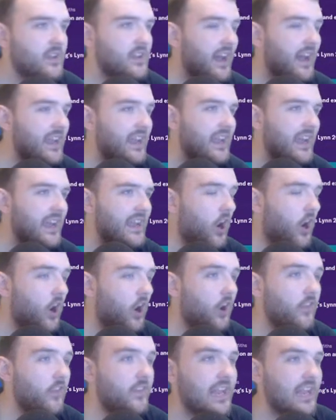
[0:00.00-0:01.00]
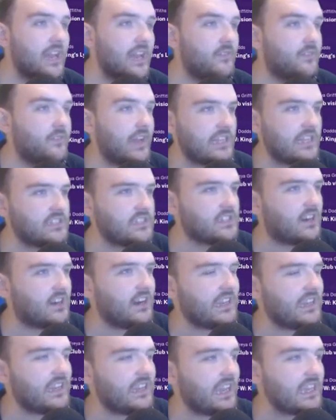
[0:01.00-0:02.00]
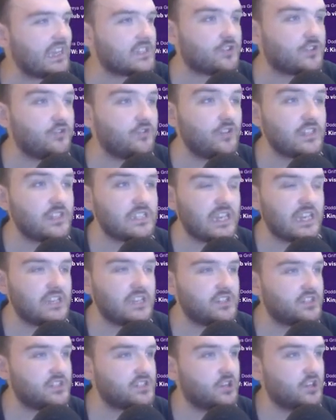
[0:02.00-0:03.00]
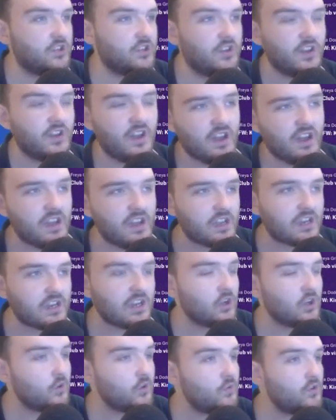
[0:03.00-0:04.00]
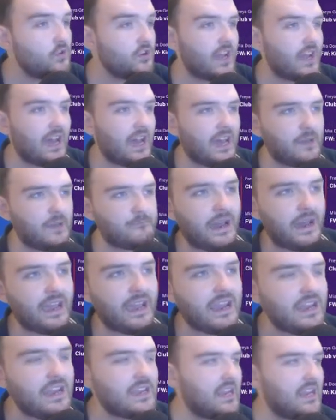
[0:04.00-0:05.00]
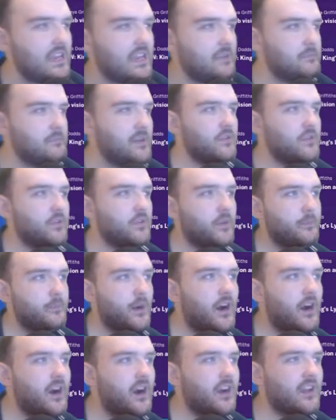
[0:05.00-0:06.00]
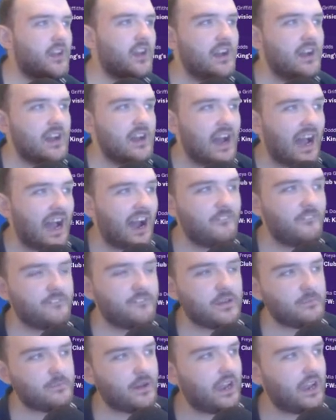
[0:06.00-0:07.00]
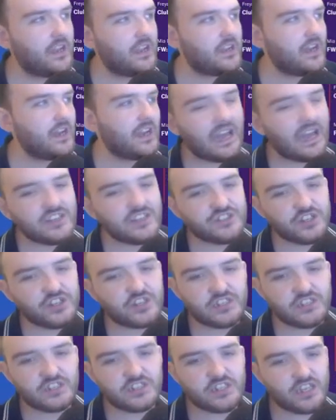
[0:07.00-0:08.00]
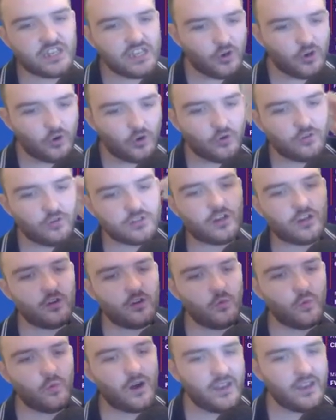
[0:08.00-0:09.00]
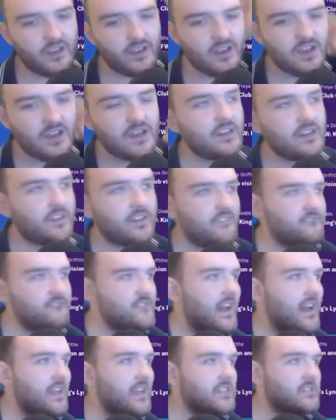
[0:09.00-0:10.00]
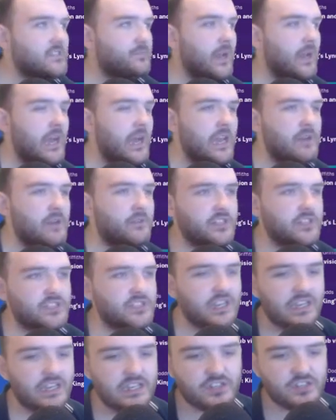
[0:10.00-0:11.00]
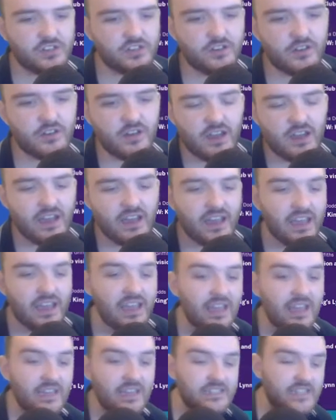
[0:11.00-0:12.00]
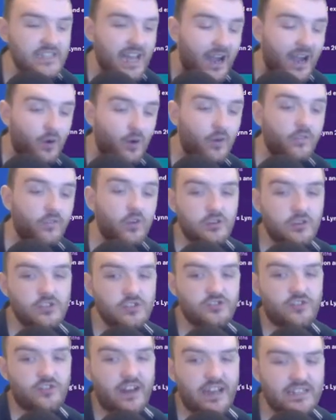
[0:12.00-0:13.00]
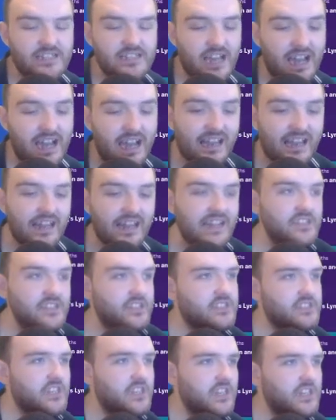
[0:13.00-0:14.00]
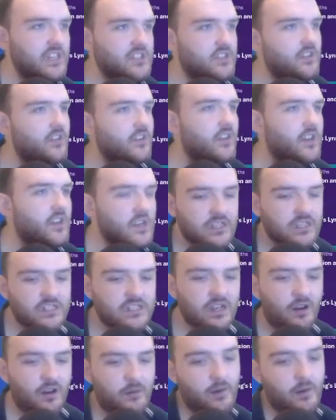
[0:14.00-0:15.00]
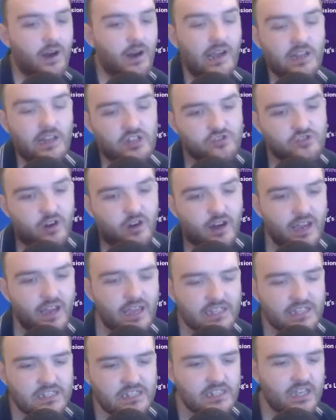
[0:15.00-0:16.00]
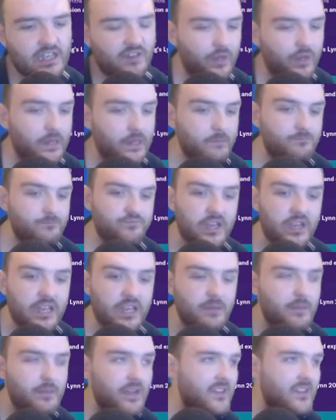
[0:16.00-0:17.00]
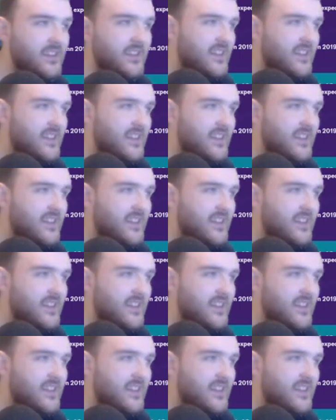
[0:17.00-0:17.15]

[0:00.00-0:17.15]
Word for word: And then on the left hand side, it's Chris Henderson, Clunan and Payne in the middle of the park. Alfie Payne, as you can see, also won the fans' player of the season. He is out of contract at the end of the season, so I might try and see if we can bring him in.